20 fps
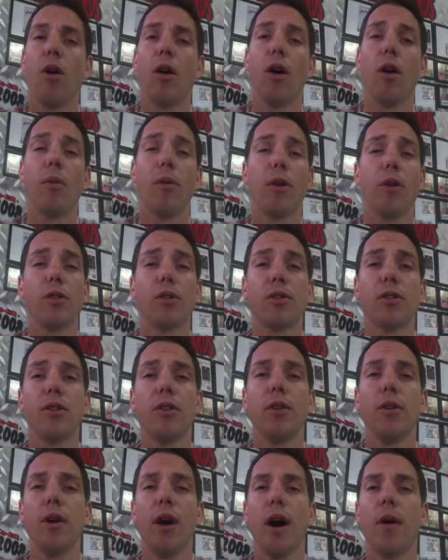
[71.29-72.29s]
I'll be honest with
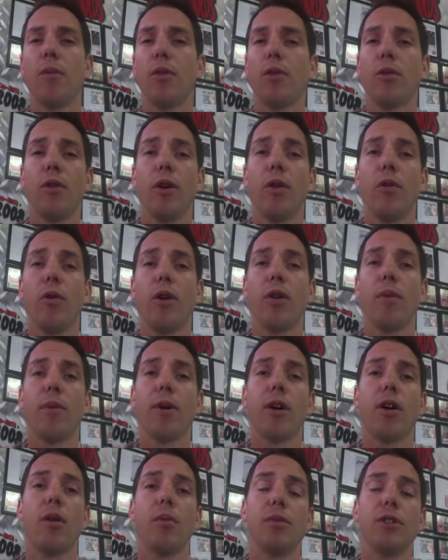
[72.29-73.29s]
you, I'm not really worried
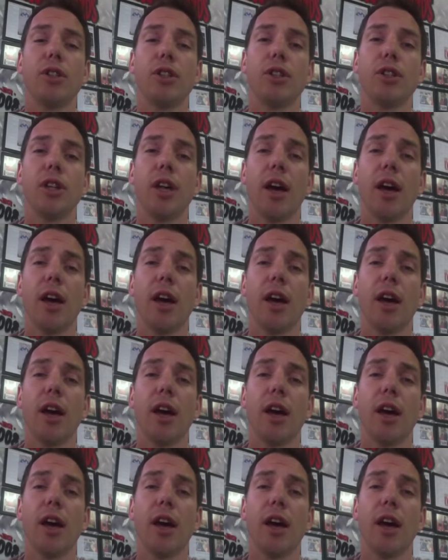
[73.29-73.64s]
about competition.